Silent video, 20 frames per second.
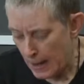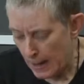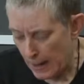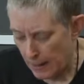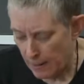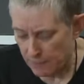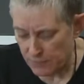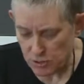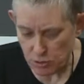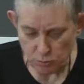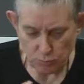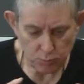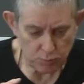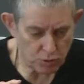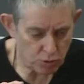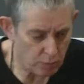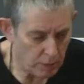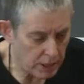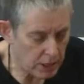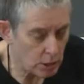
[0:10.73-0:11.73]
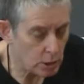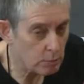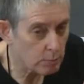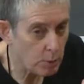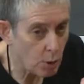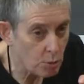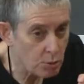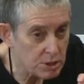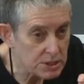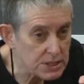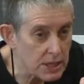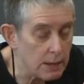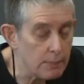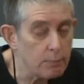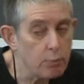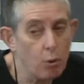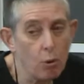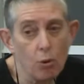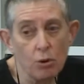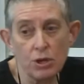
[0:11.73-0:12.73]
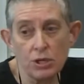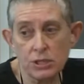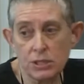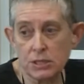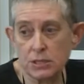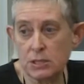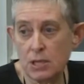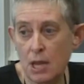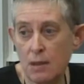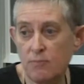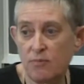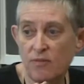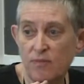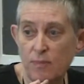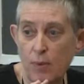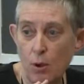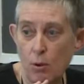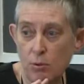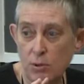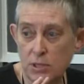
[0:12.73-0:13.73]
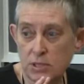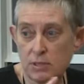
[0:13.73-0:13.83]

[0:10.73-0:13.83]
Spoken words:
So trabecular bone is that porous type of bone.